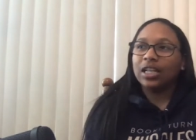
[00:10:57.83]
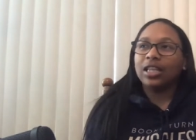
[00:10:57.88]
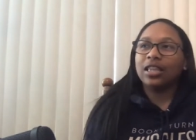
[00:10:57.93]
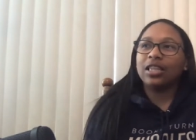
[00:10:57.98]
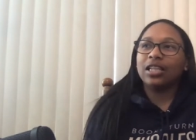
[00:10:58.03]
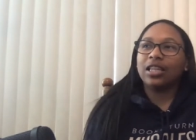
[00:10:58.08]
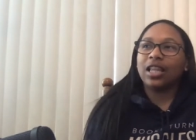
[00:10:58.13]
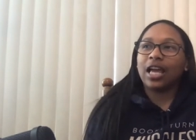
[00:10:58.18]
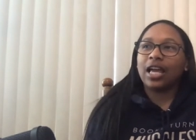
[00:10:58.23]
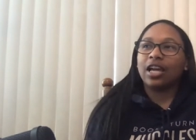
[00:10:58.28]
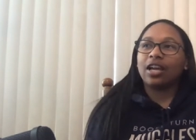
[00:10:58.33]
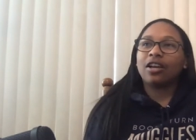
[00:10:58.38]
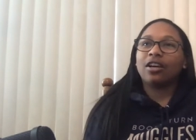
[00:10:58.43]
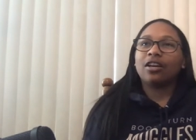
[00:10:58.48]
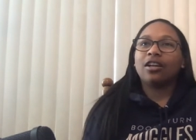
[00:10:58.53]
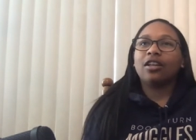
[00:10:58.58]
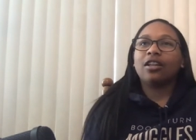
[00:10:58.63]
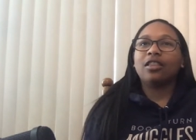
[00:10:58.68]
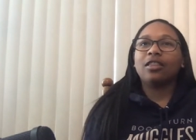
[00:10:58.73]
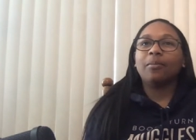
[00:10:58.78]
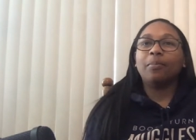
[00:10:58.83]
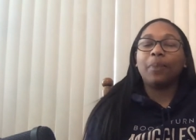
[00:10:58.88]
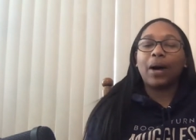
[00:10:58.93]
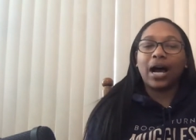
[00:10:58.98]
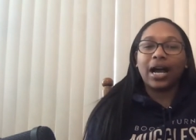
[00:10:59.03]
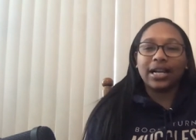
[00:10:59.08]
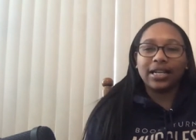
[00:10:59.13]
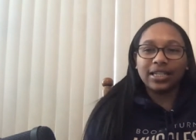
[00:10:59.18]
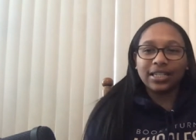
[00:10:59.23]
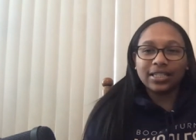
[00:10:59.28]
the like the
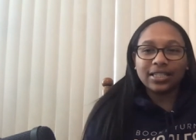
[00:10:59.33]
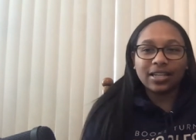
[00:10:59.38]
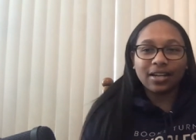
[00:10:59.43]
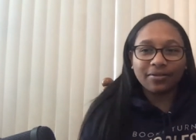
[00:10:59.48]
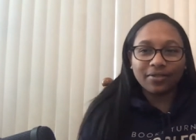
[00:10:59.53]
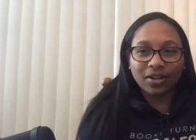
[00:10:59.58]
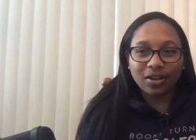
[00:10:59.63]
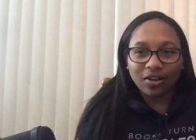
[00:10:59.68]
bi-ness of it